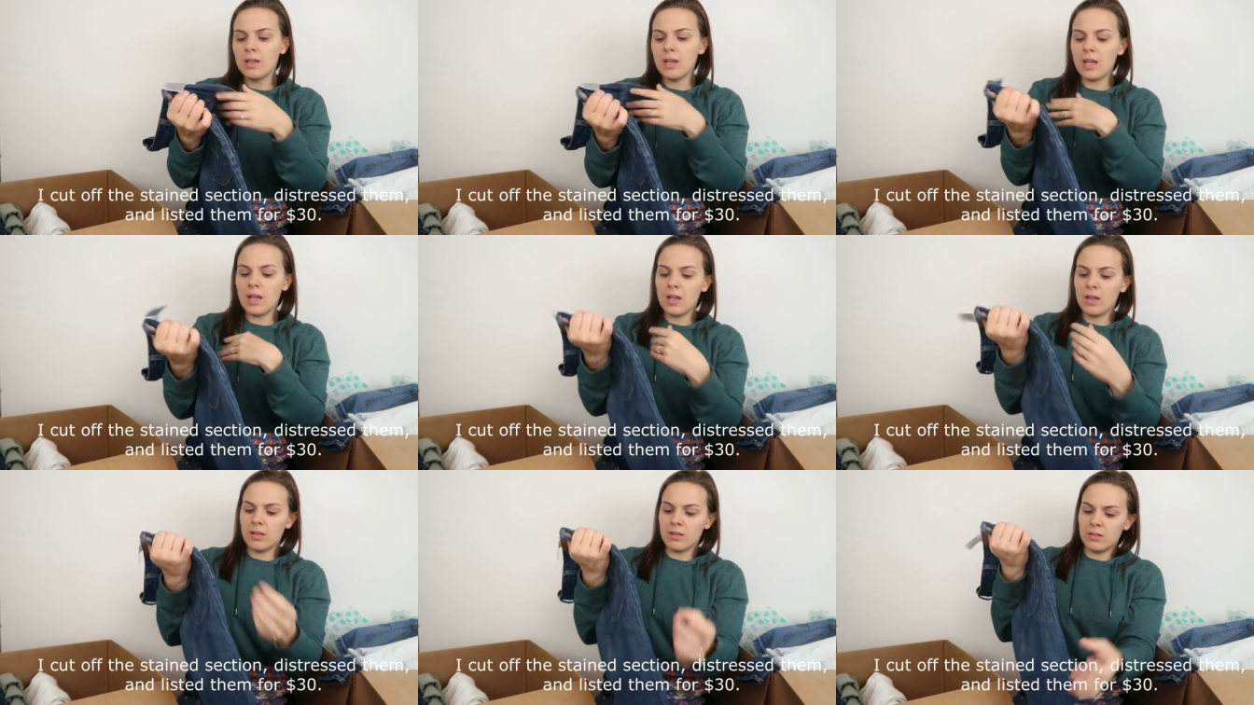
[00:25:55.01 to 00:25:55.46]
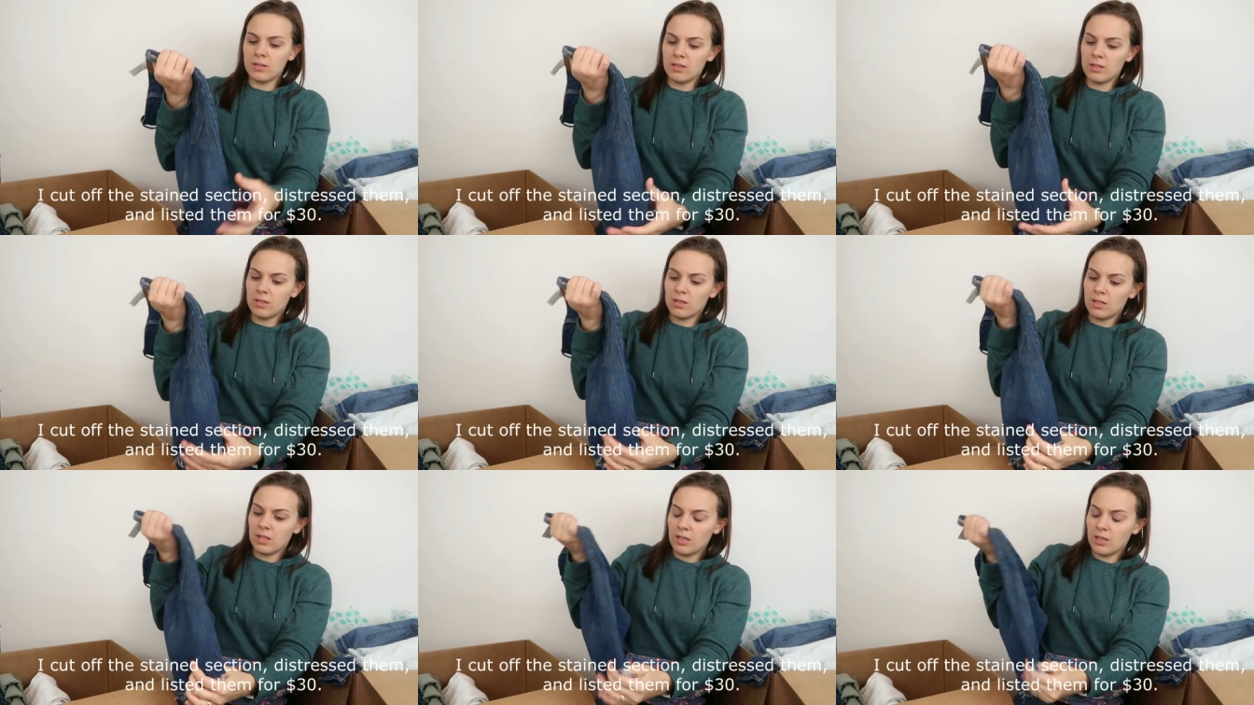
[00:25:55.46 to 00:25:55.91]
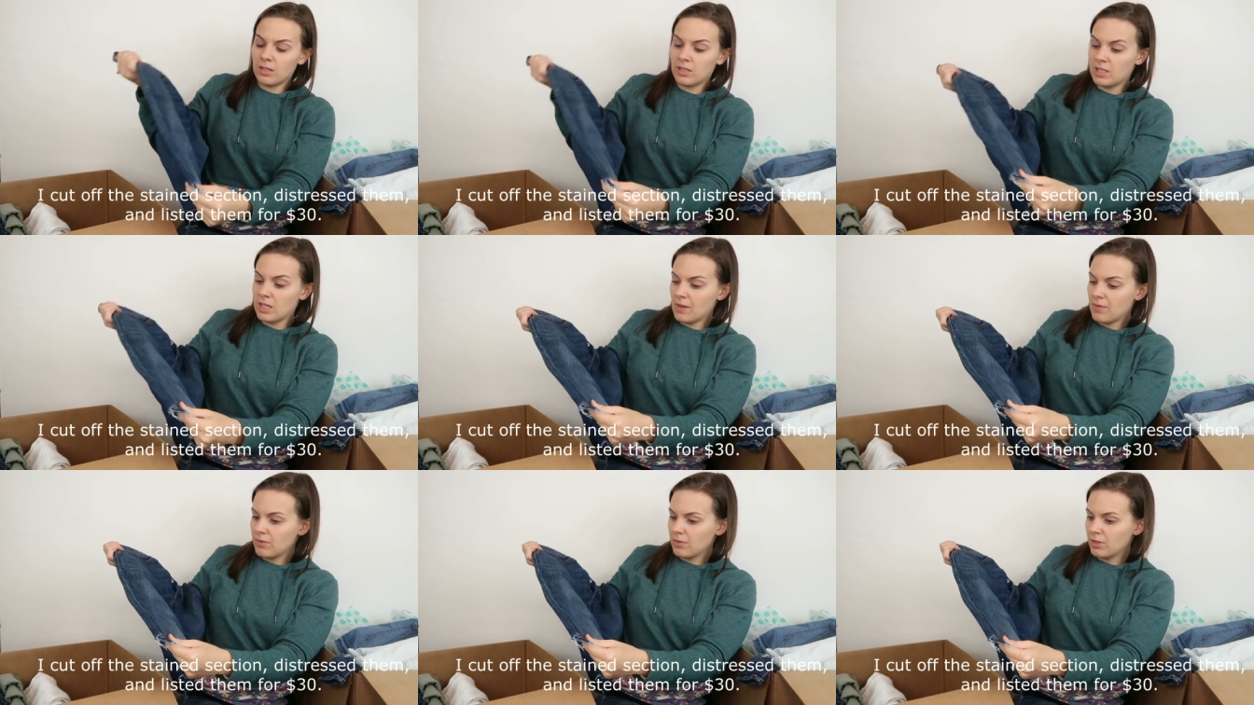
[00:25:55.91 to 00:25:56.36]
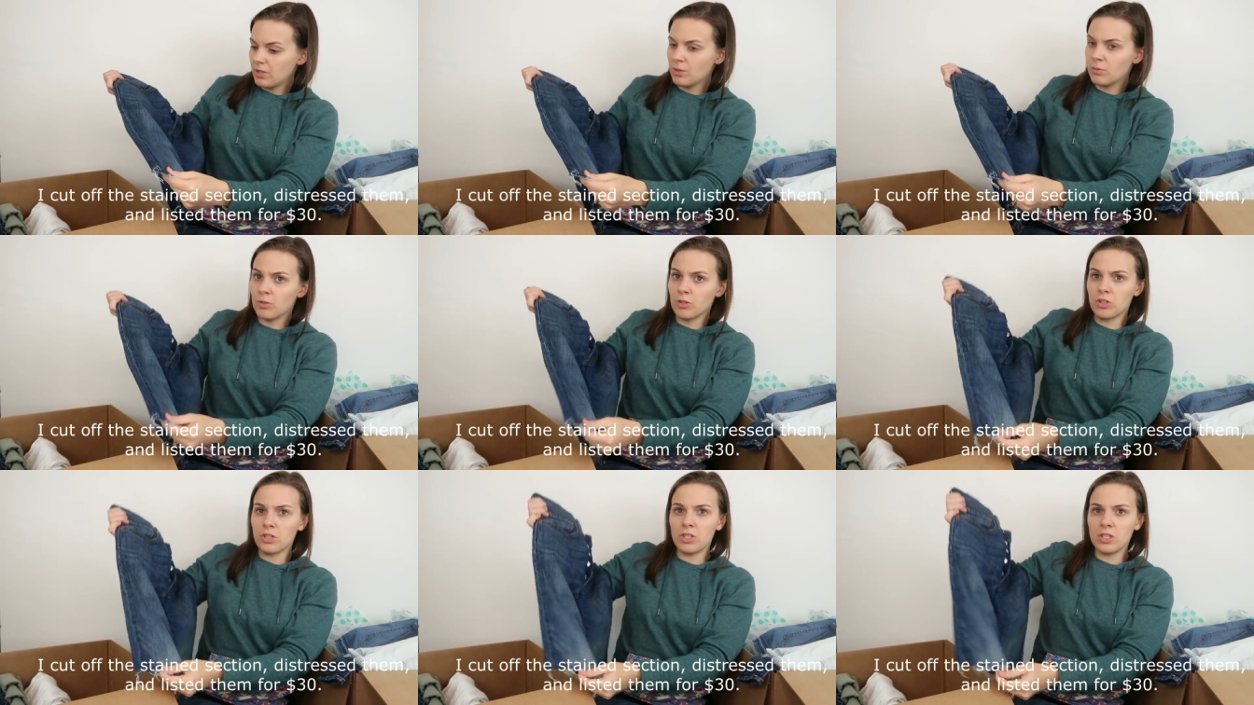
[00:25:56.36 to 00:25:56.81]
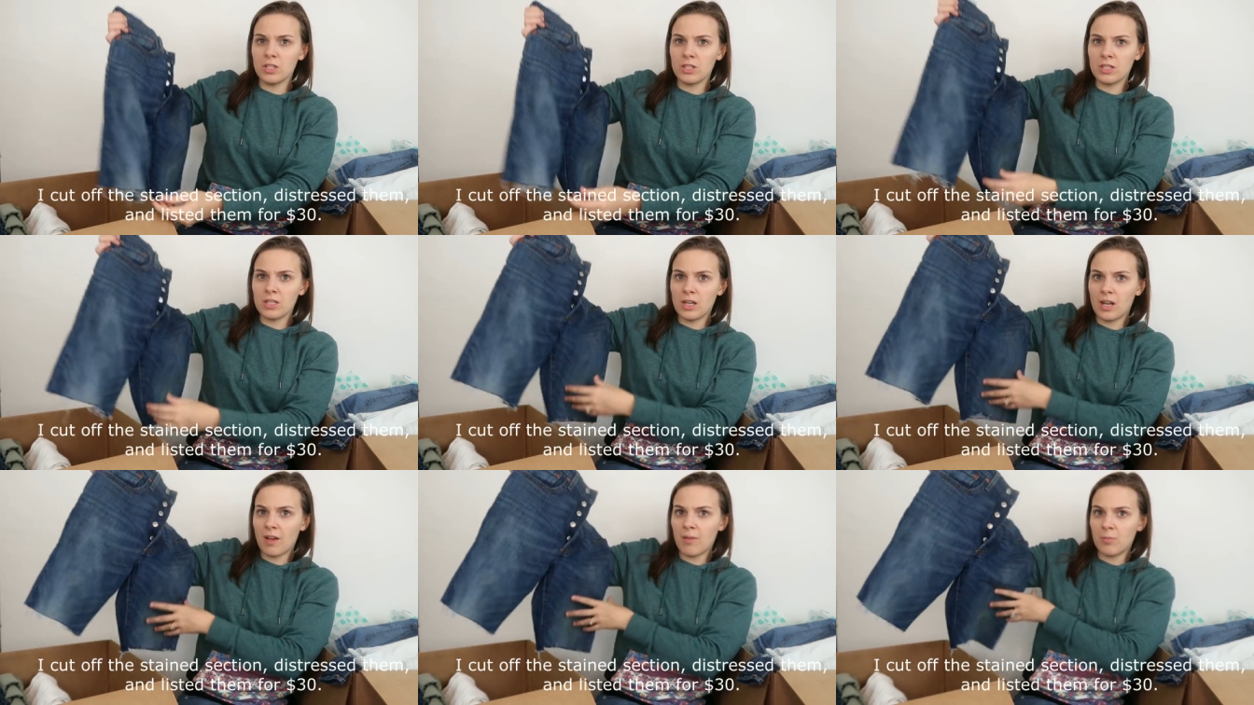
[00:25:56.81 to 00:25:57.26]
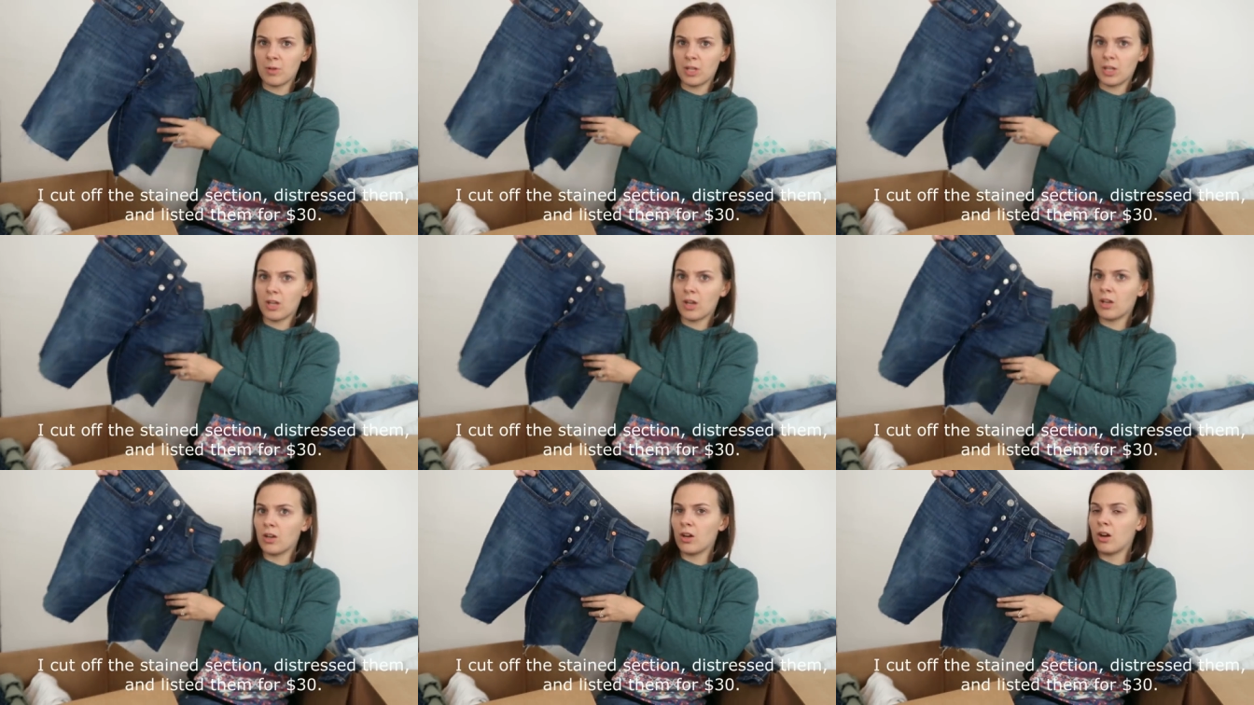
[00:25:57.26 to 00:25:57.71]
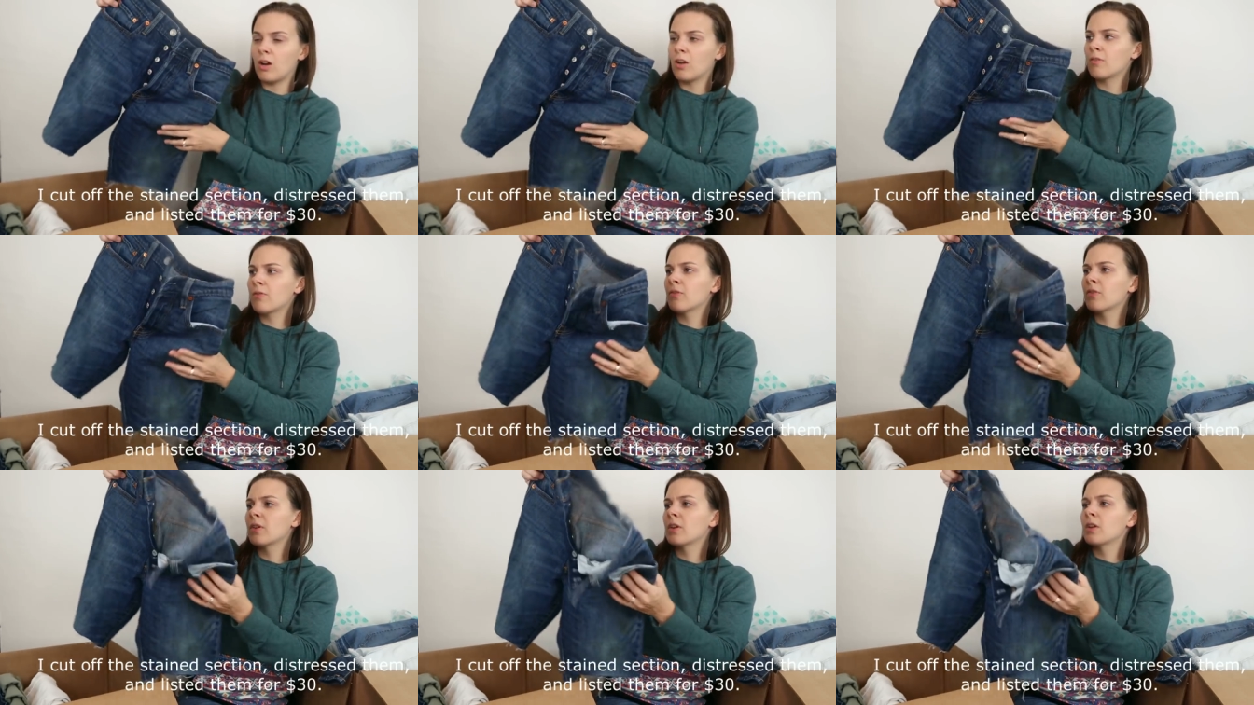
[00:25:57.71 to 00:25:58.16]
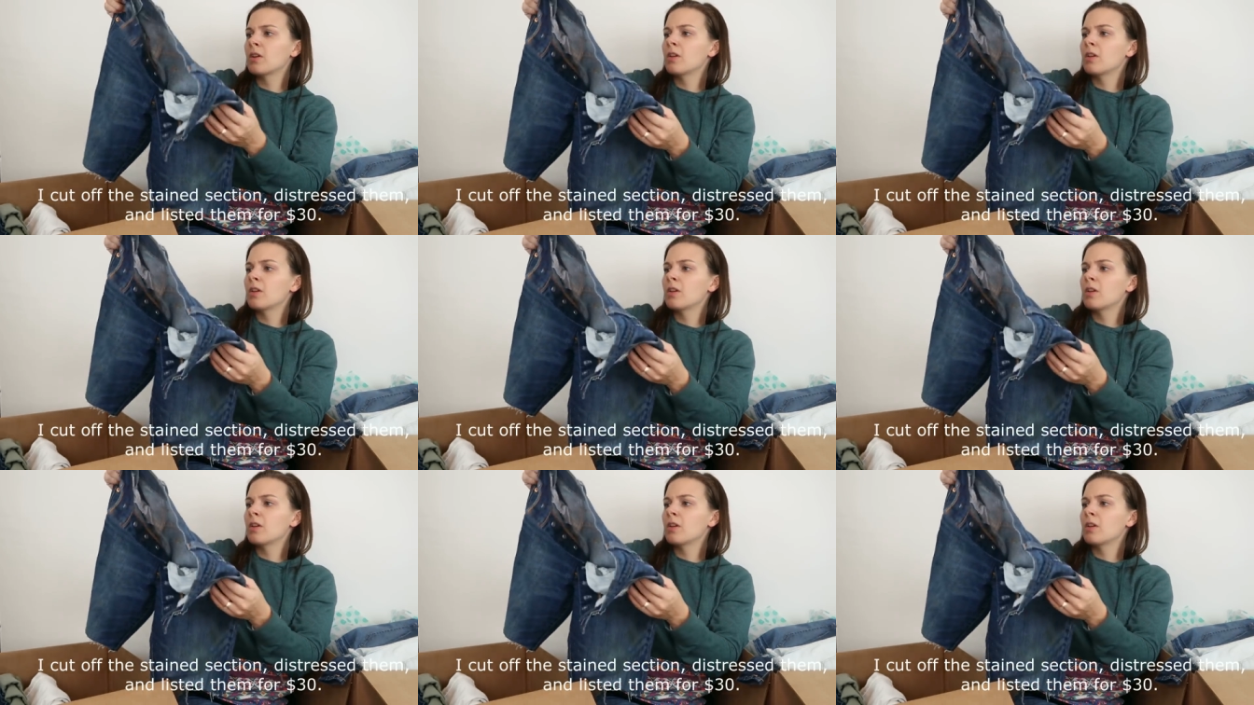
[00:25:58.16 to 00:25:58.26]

and they definitely were jeans and have been cut off.